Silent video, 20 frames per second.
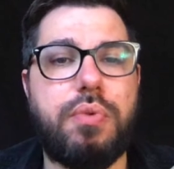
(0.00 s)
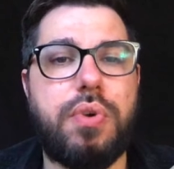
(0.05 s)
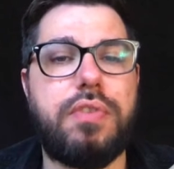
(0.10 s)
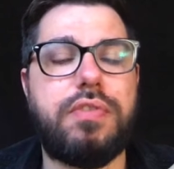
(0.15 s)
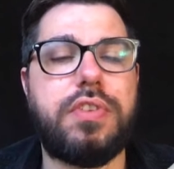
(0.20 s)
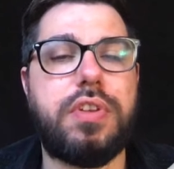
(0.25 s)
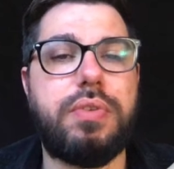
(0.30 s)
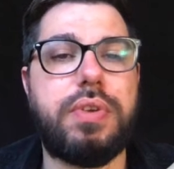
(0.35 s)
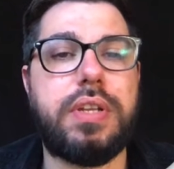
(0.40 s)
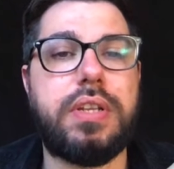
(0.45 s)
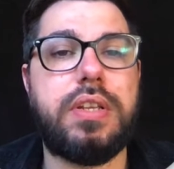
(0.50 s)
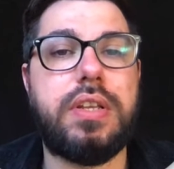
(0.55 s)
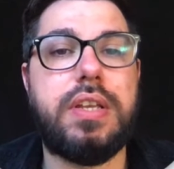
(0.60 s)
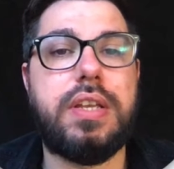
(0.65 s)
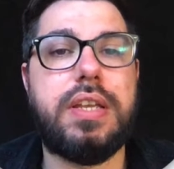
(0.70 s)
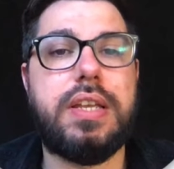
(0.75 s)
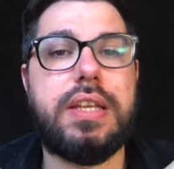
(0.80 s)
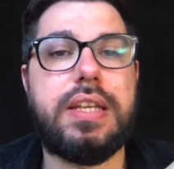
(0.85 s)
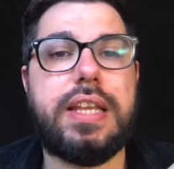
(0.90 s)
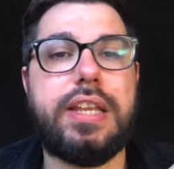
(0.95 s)
worth doing.
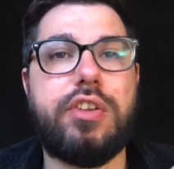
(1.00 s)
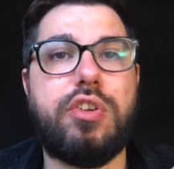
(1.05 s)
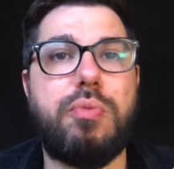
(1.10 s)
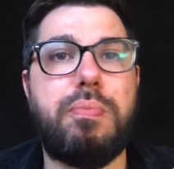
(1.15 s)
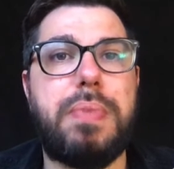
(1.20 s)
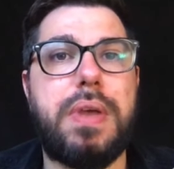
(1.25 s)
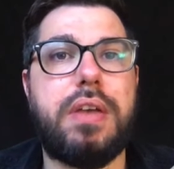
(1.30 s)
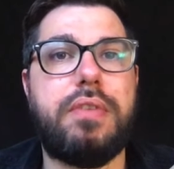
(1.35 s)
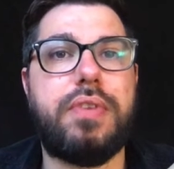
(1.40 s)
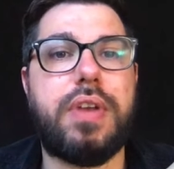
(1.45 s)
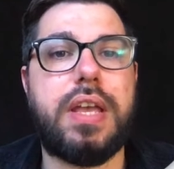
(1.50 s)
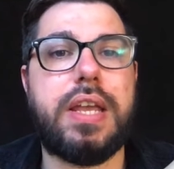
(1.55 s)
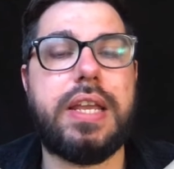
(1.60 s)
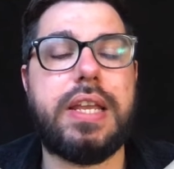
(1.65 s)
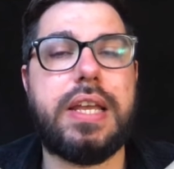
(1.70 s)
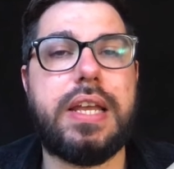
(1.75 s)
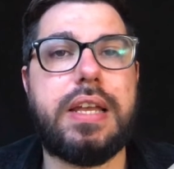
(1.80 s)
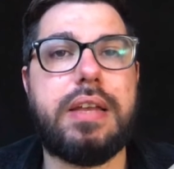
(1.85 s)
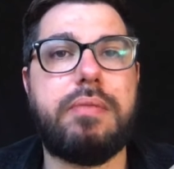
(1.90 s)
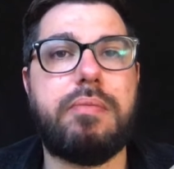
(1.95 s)
Get you a bit of a
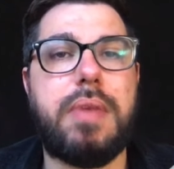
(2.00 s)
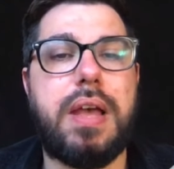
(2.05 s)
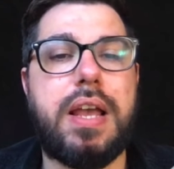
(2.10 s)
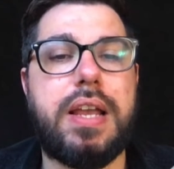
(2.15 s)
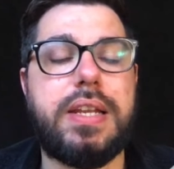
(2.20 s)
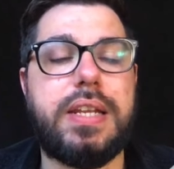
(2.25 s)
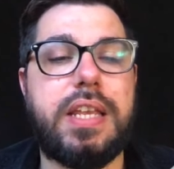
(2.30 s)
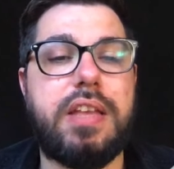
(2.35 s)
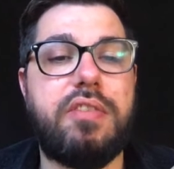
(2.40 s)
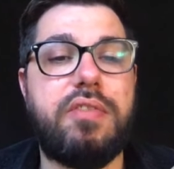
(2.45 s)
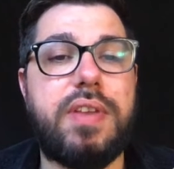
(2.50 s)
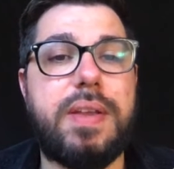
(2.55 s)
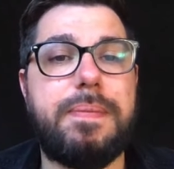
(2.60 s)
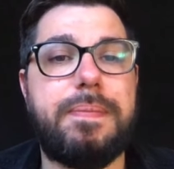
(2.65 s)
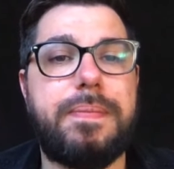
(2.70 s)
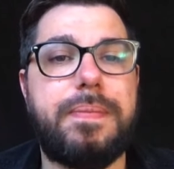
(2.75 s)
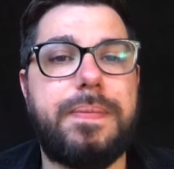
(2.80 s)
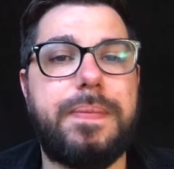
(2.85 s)
idea of it.